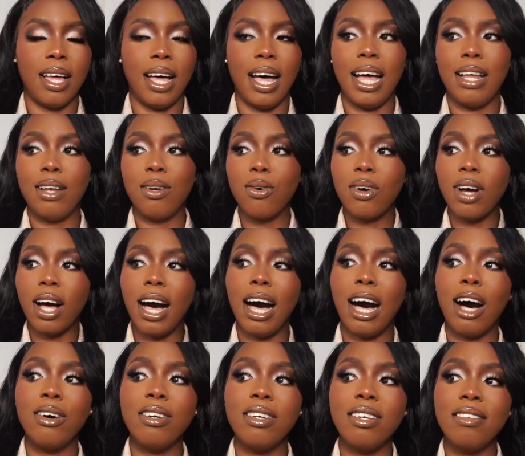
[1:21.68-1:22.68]
and look at
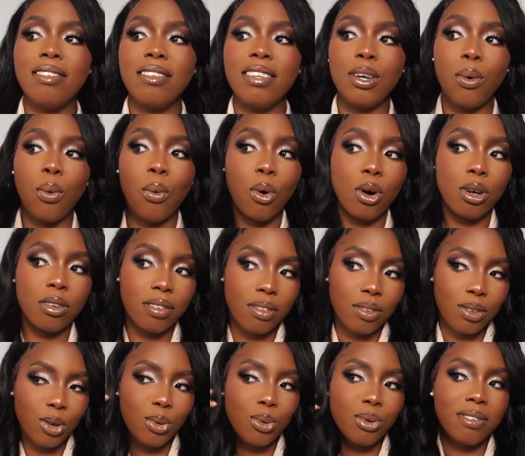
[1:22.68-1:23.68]
how easy it was.
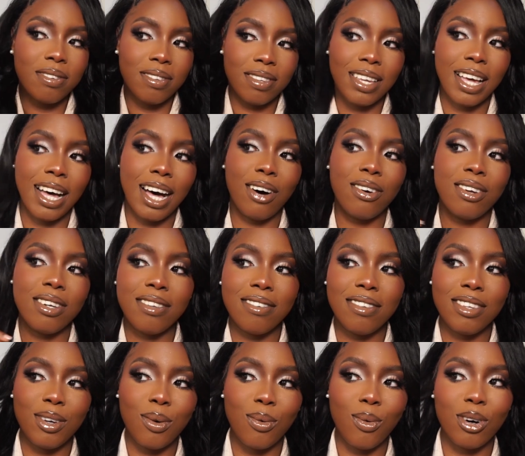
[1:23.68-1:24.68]
You will see how
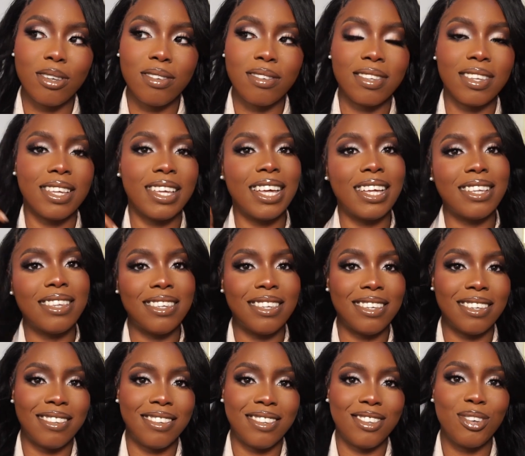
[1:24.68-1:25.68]
easy it was to get
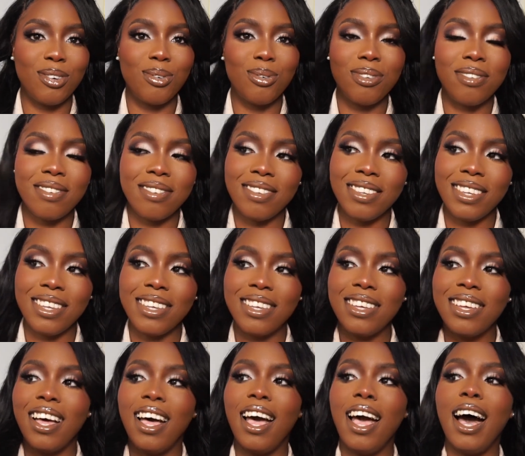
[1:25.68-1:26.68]
this. You will see
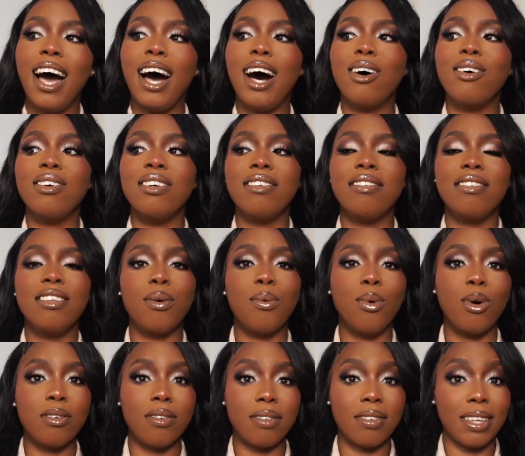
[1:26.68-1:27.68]
how easy it
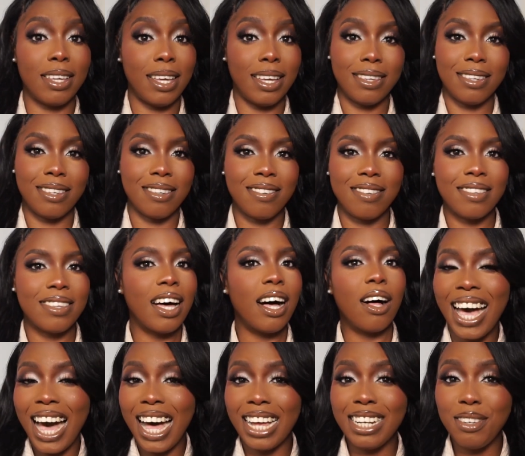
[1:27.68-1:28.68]
was to get this style.
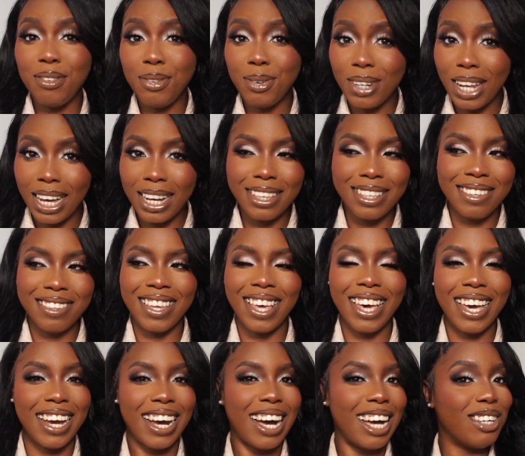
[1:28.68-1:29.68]
And if you like this
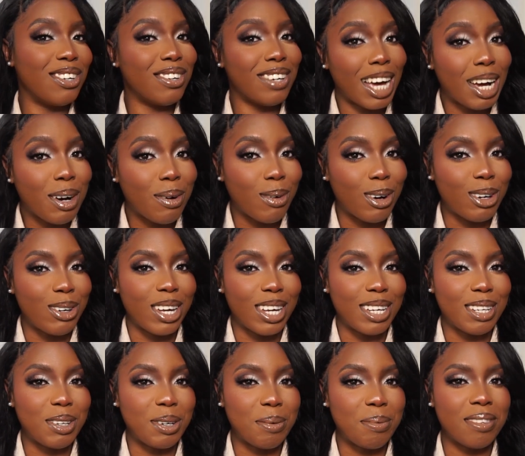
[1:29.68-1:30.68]
hair and you like what you
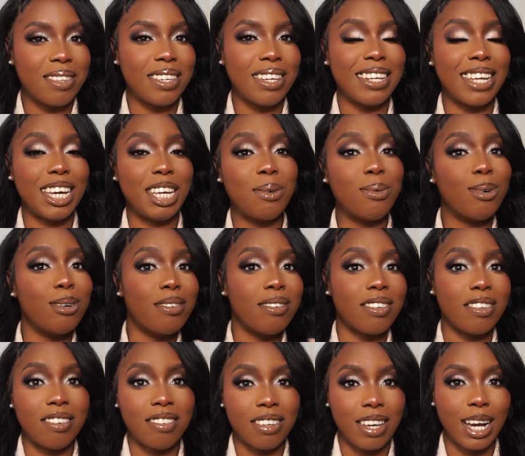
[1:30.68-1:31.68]
end up seeing and you want
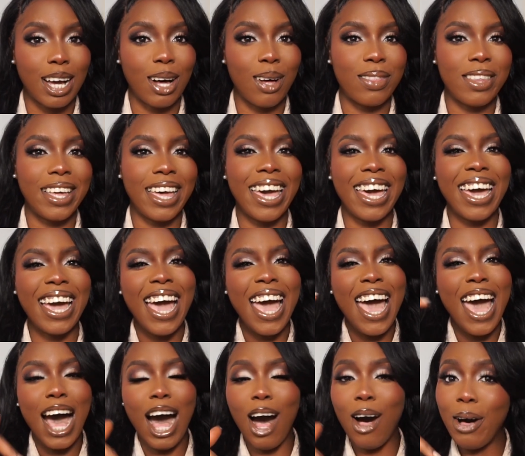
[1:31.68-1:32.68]
to check out the hair,
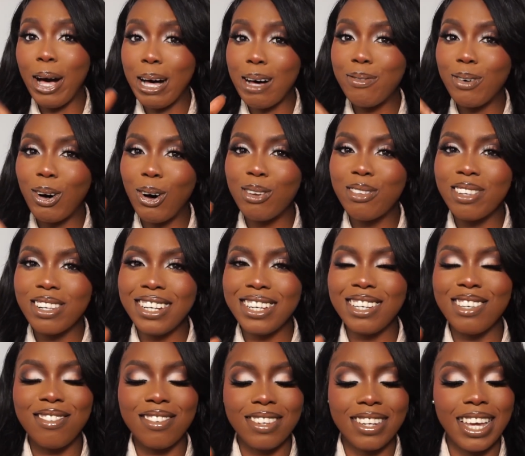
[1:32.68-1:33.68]
I'll have all the
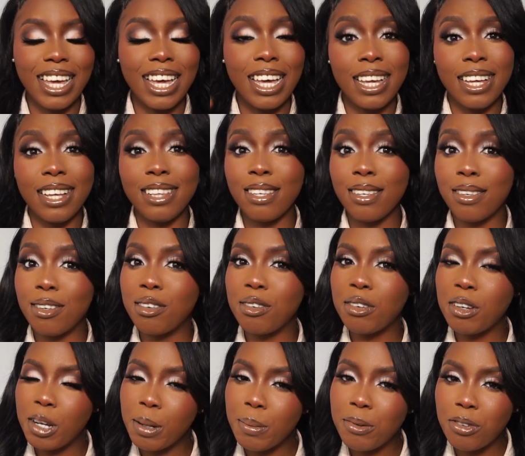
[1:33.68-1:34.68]
links to the hair in the
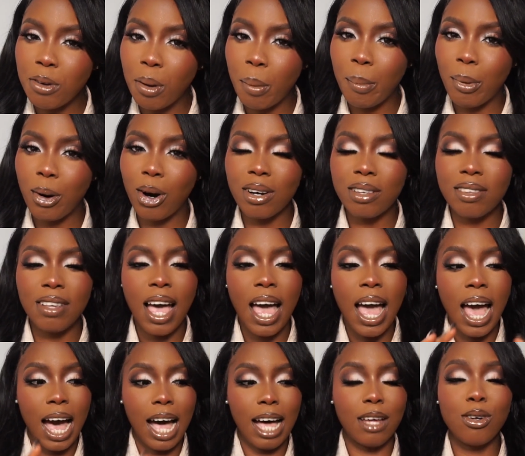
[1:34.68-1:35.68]
description box,
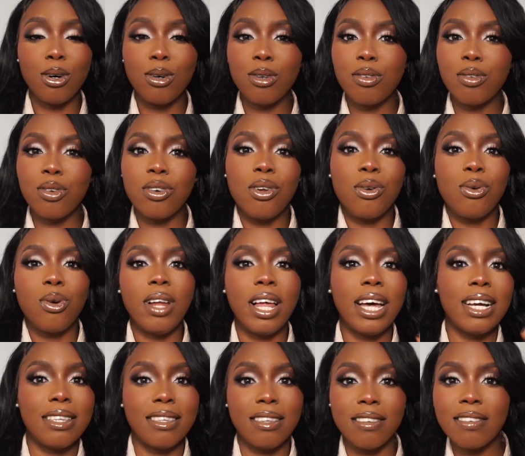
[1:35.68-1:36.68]
and also, you know,
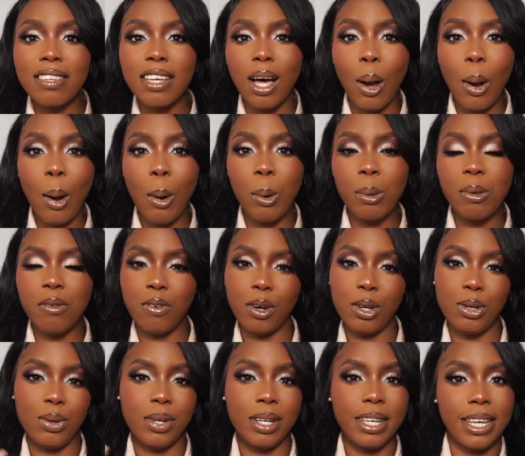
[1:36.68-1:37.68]
like discount codes for
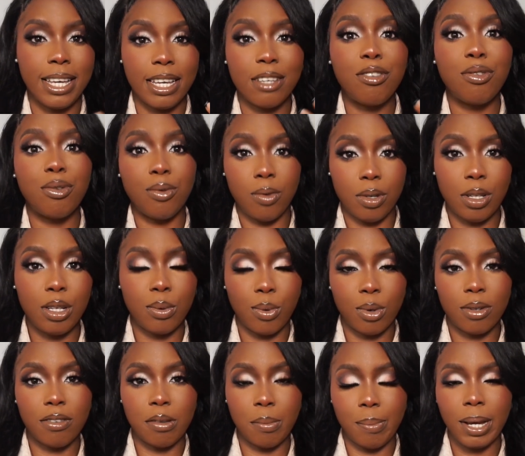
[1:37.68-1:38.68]
you in case you really
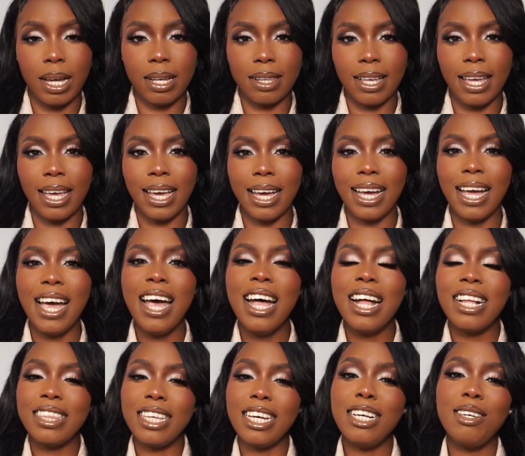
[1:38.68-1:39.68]
want to buy the hair.
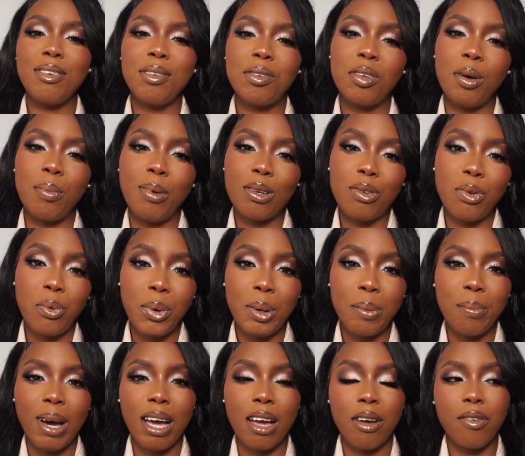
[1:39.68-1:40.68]
Thank you so much
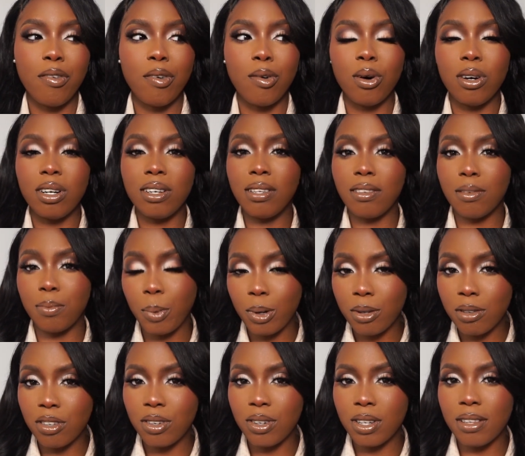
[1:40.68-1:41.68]
WigMy for
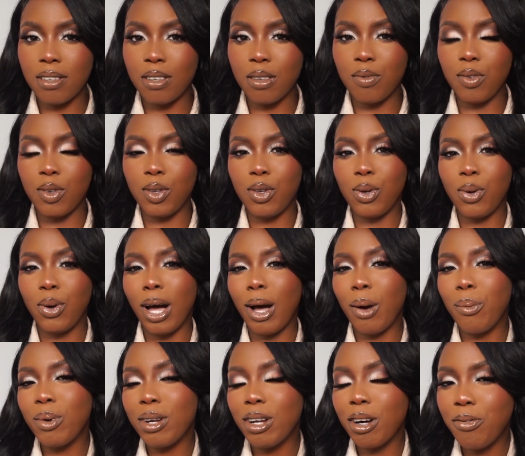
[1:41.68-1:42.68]
sponsoring this video,
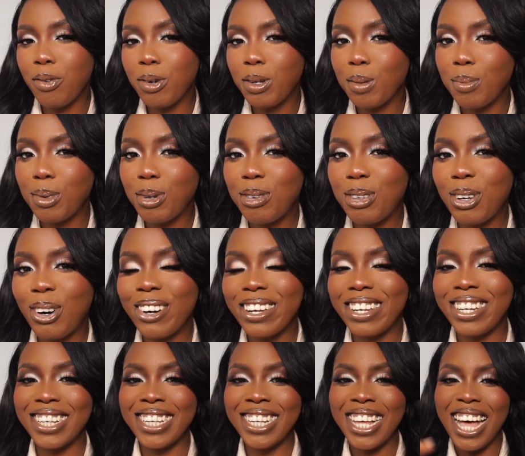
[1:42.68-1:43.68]
and without further much
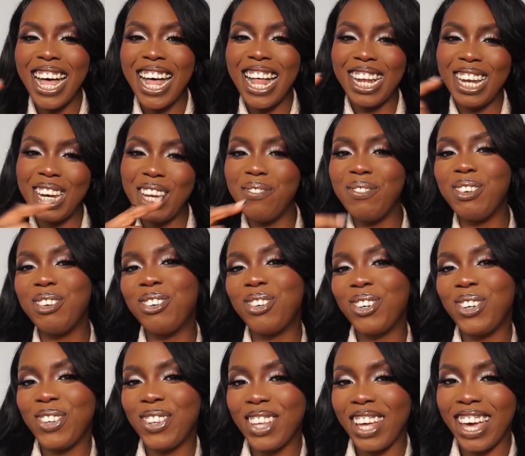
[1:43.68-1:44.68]
talking, let me show
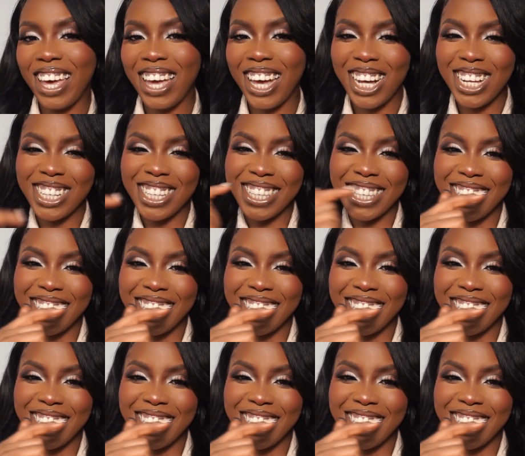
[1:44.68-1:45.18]
you the hair.